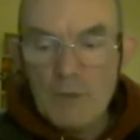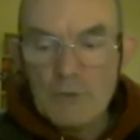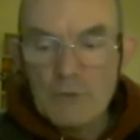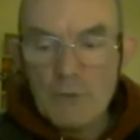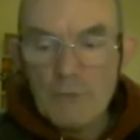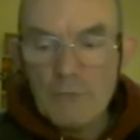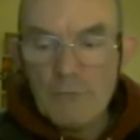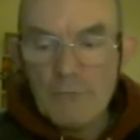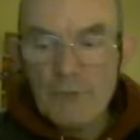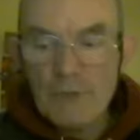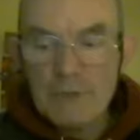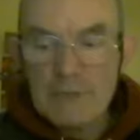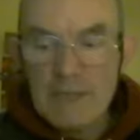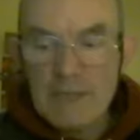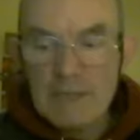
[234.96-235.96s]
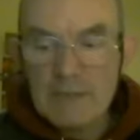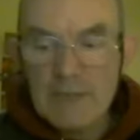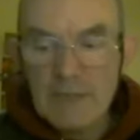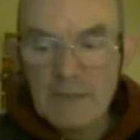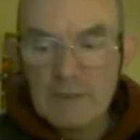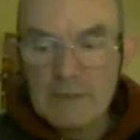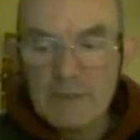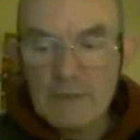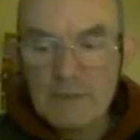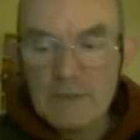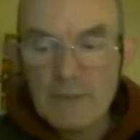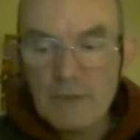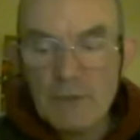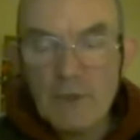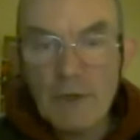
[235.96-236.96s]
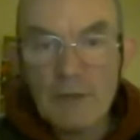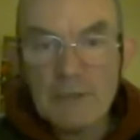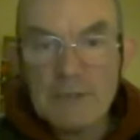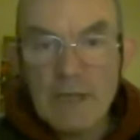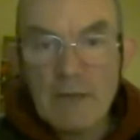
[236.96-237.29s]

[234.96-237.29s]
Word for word: So, verse 8 tells us that God's